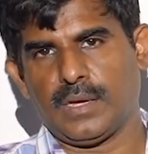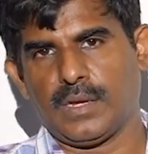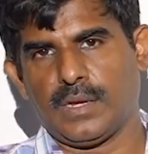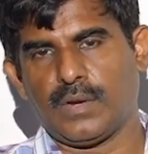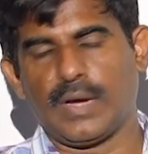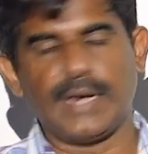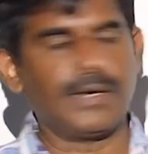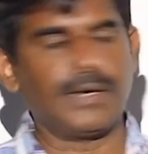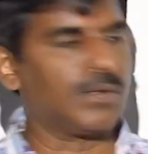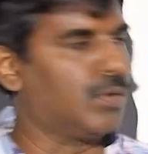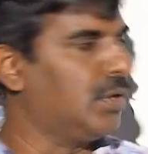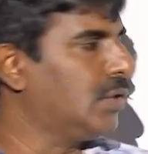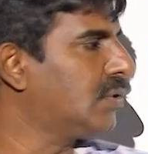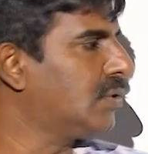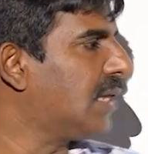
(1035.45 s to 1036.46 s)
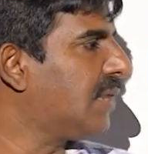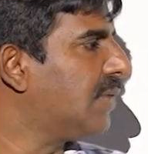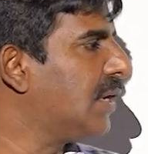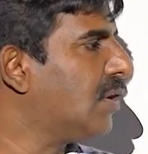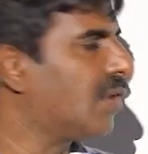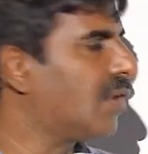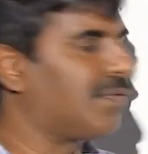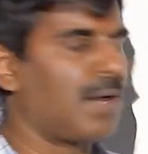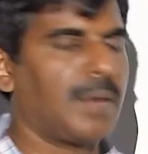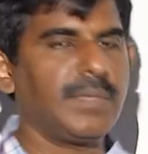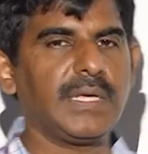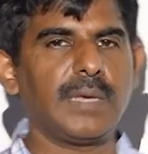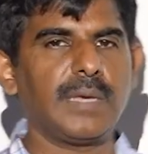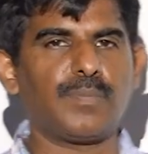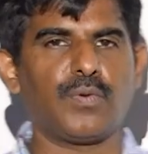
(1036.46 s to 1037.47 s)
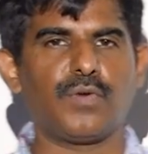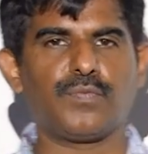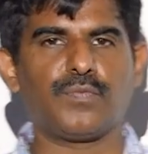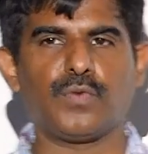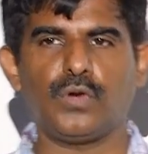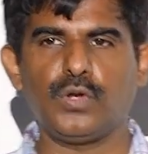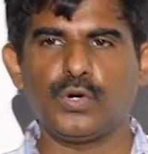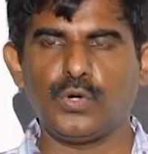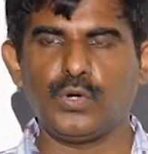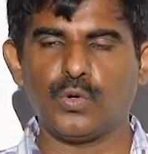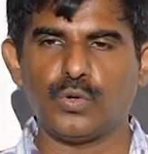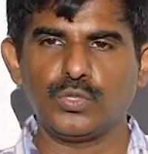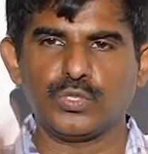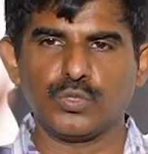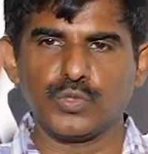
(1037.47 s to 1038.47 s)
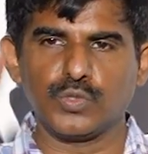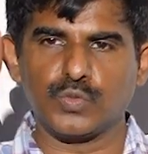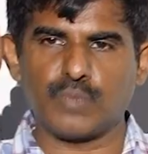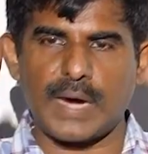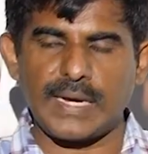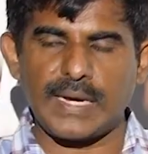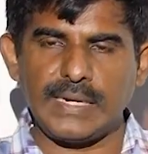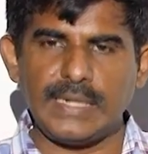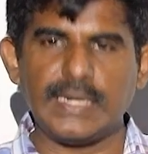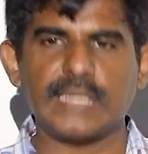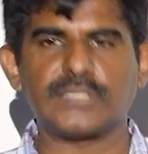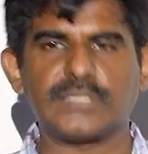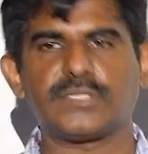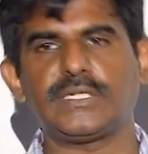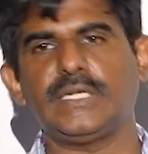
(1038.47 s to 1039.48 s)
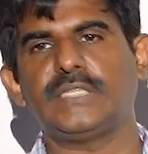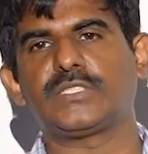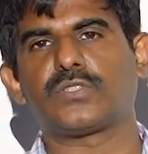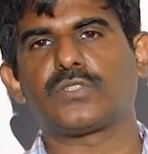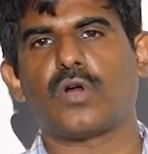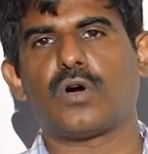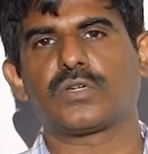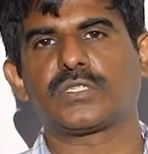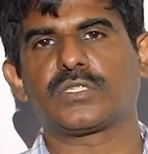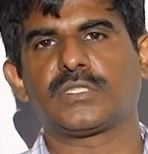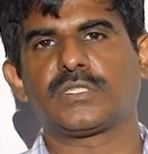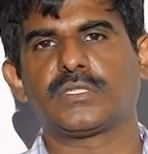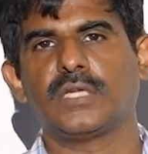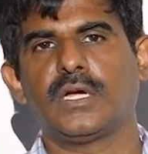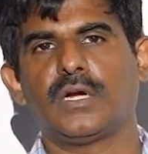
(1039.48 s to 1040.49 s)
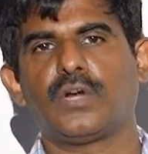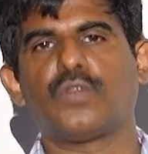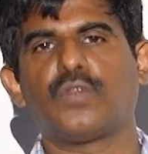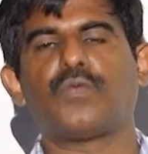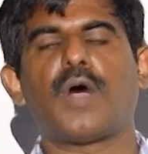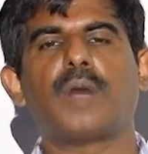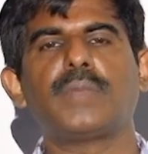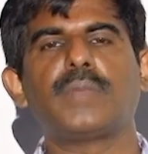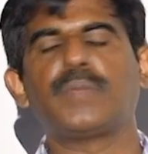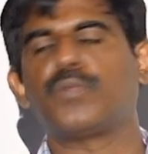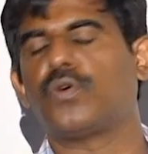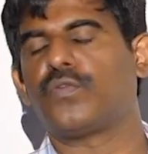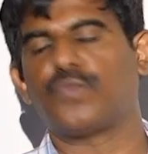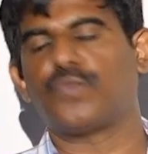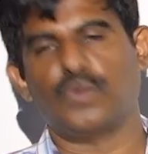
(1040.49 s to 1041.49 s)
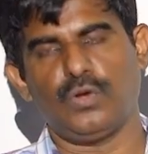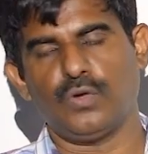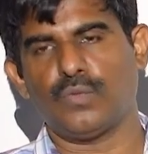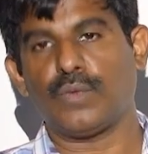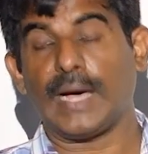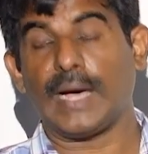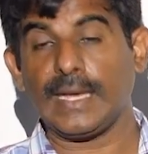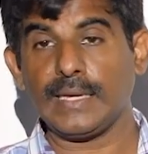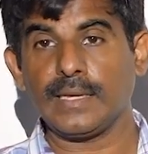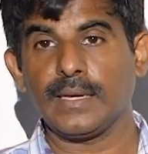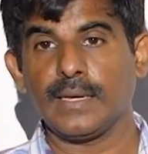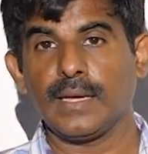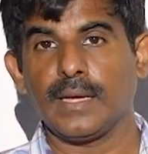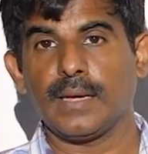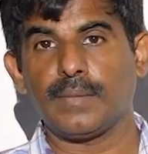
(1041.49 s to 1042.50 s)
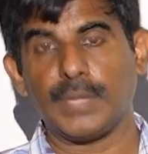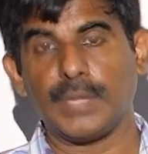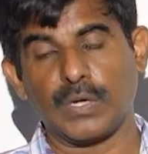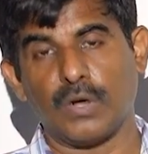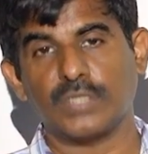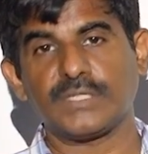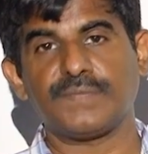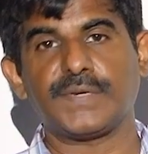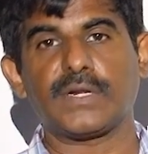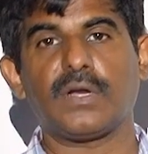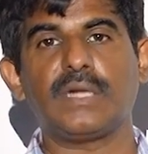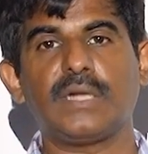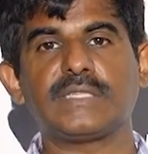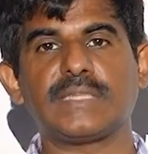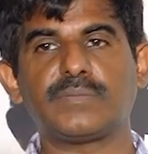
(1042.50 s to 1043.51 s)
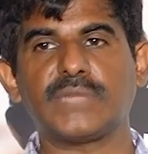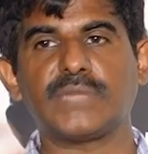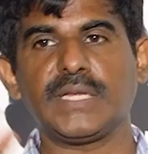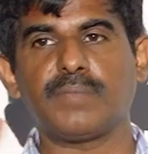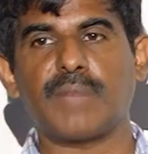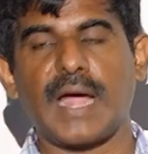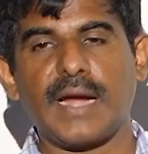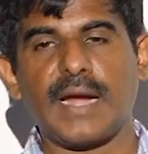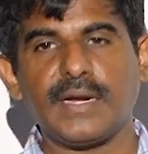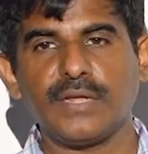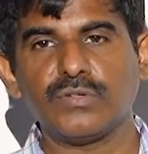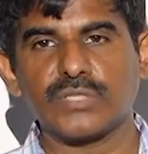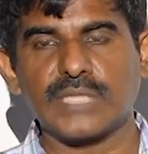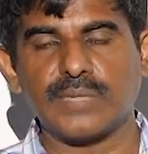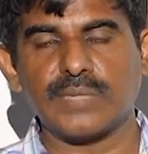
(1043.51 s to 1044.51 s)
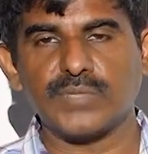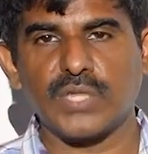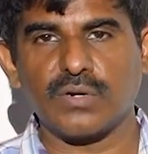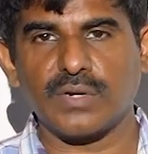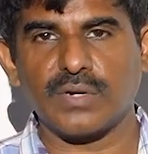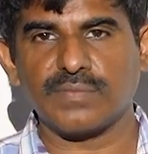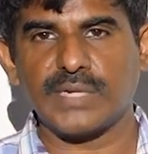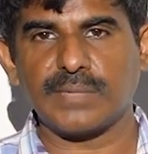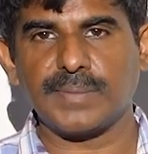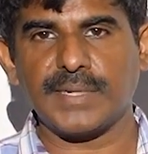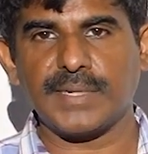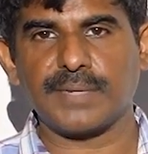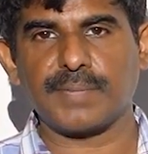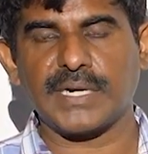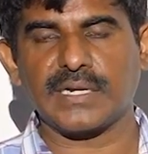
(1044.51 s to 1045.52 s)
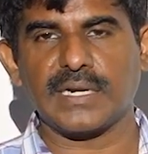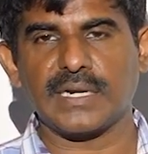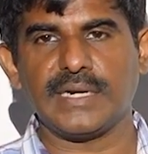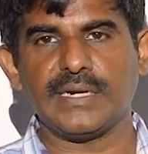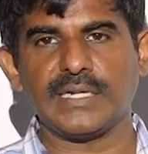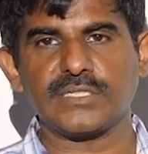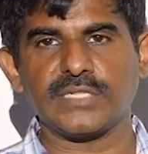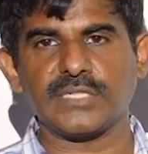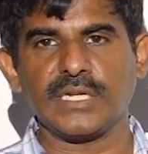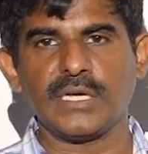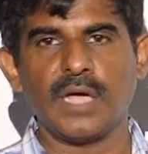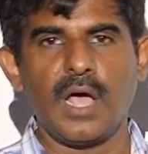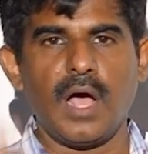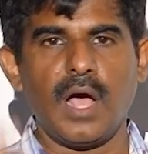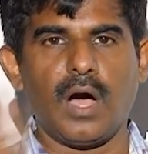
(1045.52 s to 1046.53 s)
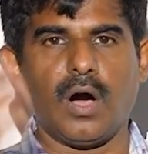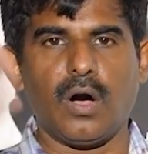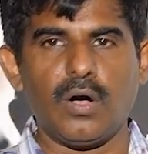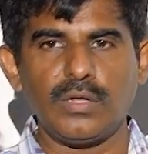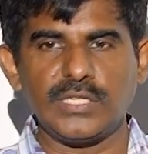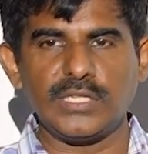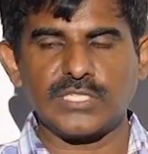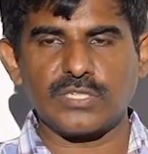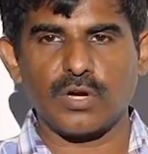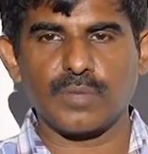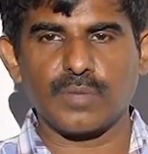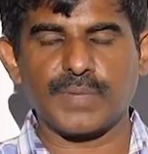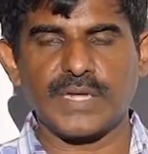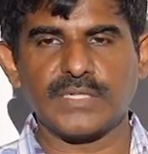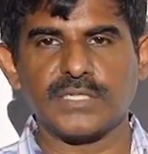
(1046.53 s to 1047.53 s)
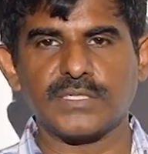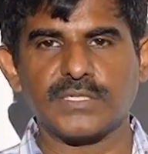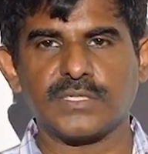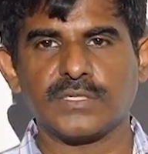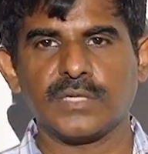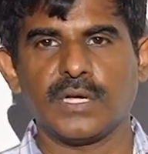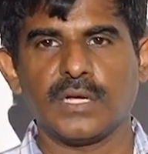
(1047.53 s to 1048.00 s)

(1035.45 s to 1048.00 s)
Now, I told you that when you are forming a portfolio, don't choose one industry stocks to form a portfolio. Why? Because if at all something bad news comes out of that particular industry, all the stock prices